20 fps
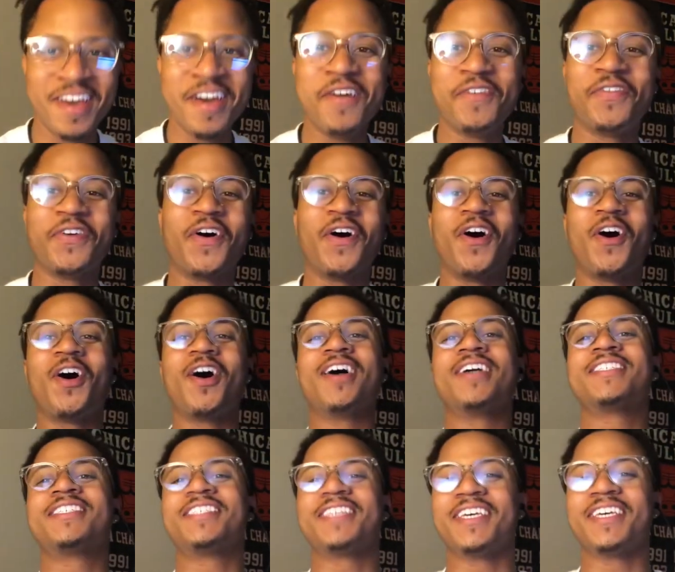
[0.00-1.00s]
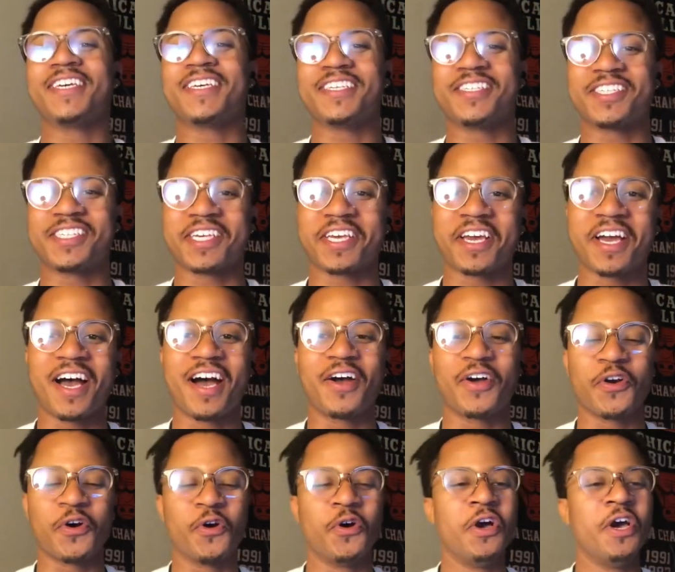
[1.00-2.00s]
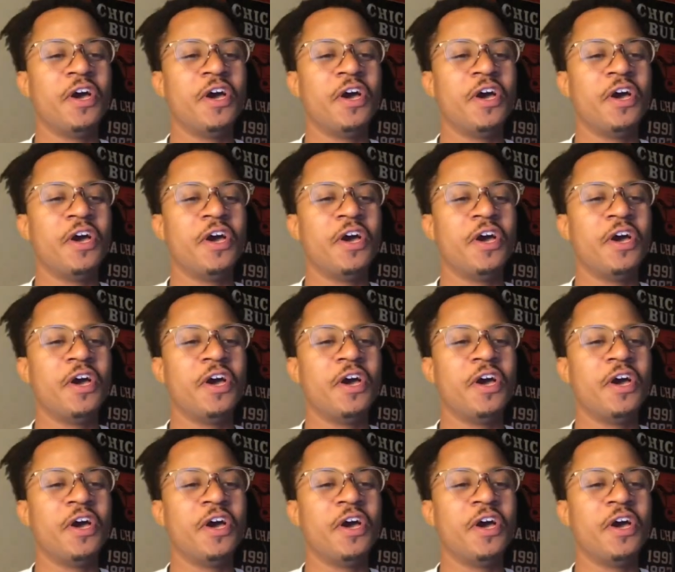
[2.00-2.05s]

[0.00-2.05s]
For our sake in Chicago.